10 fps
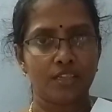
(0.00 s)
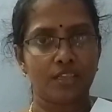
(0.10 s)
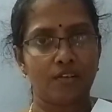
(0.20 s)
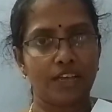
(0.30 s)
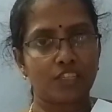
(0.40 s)

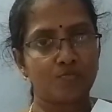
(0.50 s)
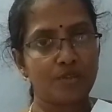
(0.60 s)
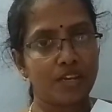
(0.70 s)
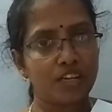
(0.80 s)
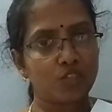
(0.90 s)
they will
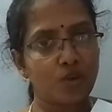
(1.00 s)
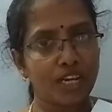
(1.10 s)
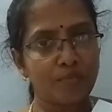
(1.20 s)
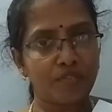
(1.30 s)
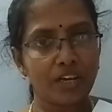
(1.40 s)
experience what
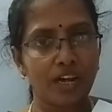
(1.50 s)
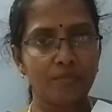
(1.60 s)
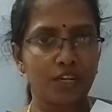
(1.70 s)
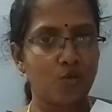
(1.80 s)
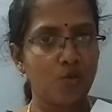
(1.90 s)
type of the
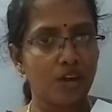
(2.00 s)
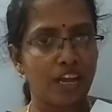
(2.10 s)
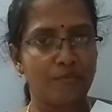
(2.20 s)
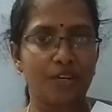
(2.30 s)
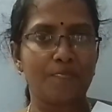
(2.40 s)
climate? Cool
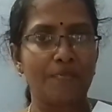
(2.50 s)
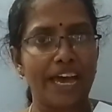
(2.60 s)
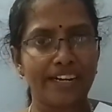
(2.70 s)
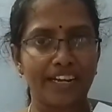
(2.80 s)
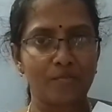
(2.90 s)
climate,
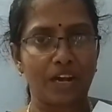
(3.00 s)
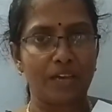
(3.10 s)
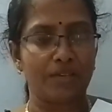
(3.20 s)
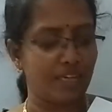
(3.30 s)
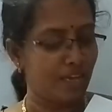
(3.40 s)
maritime
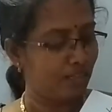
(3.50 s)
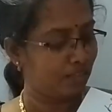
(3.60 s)
climate.